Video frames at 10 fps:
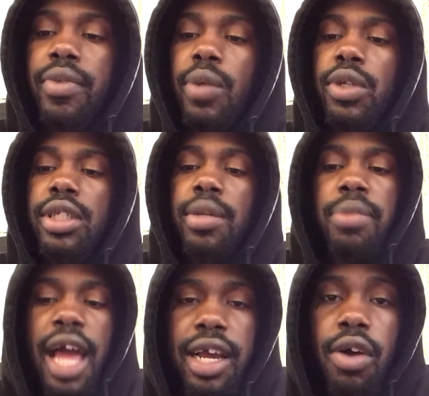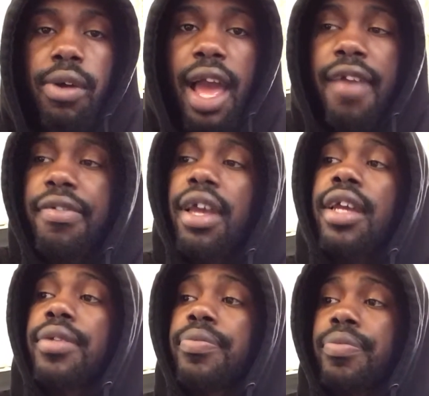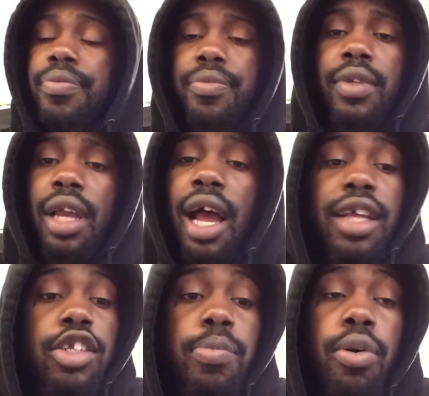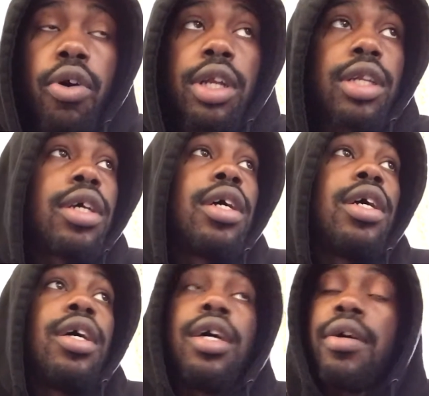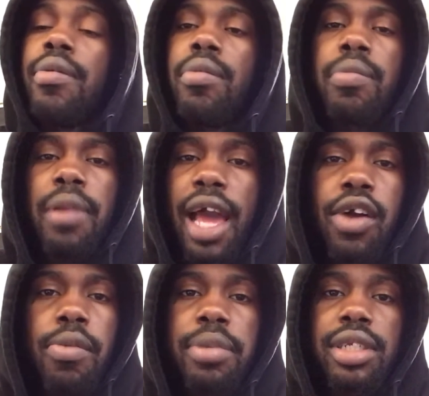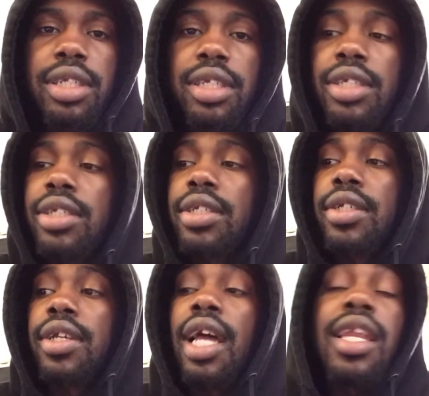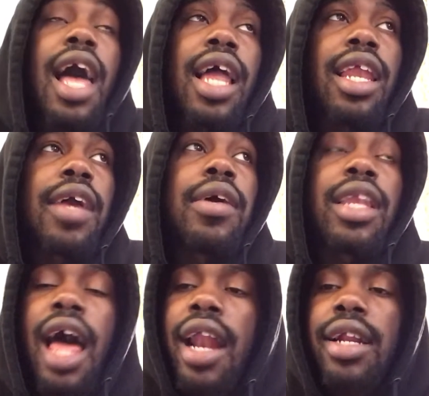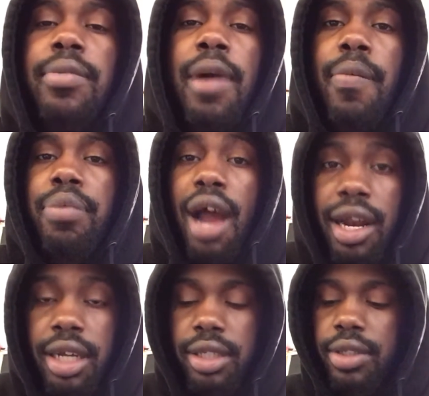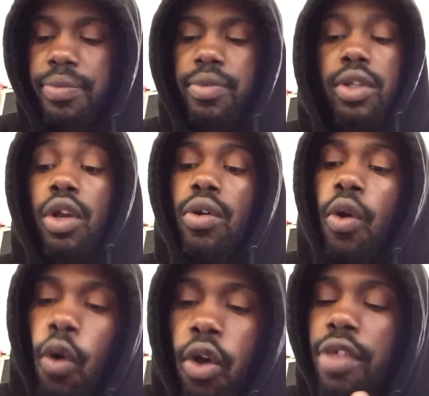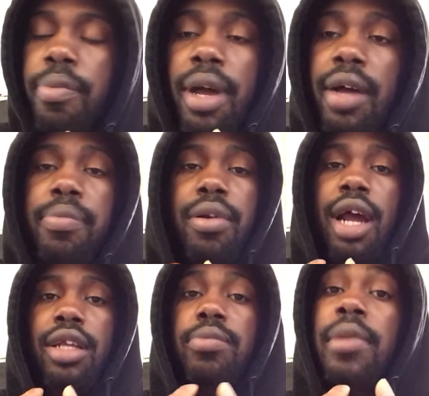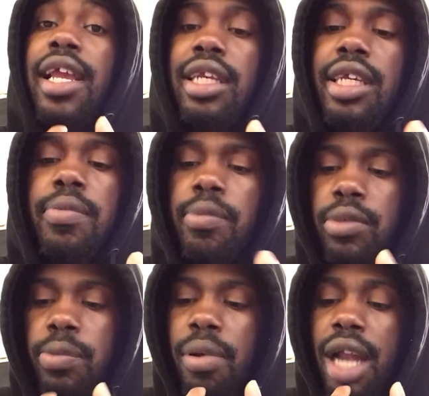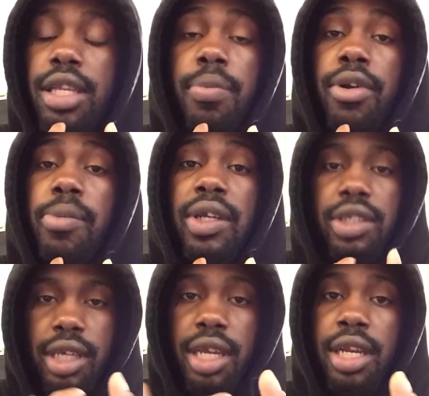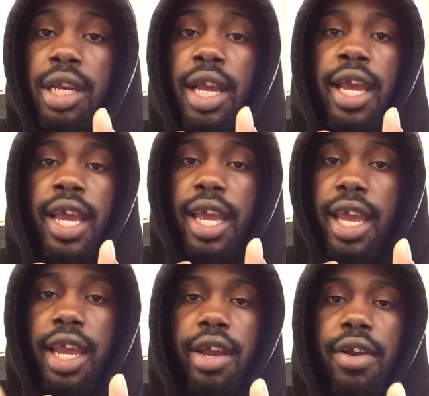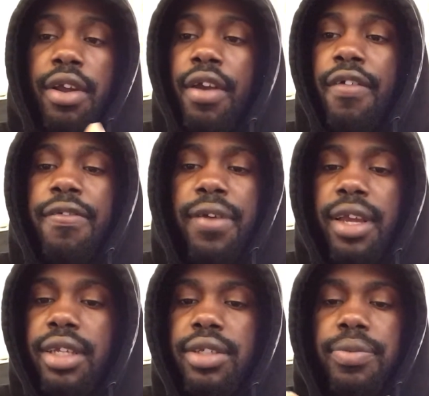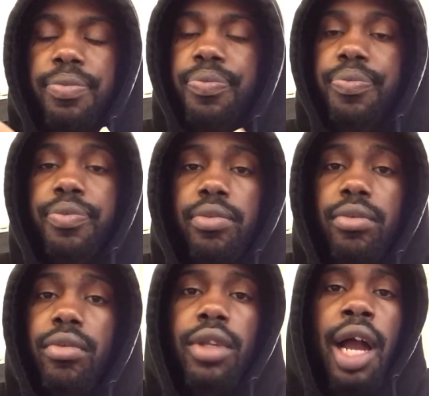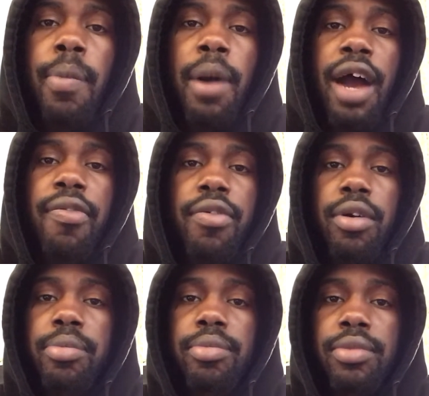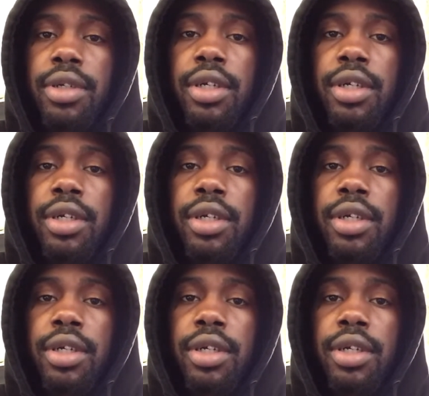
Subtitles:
which is a Black-owned cafe. I support Black-owned businesses a lot. Like, a lot of my products, all of my products, mainly the products I put on my skin, hair, face, I buy from,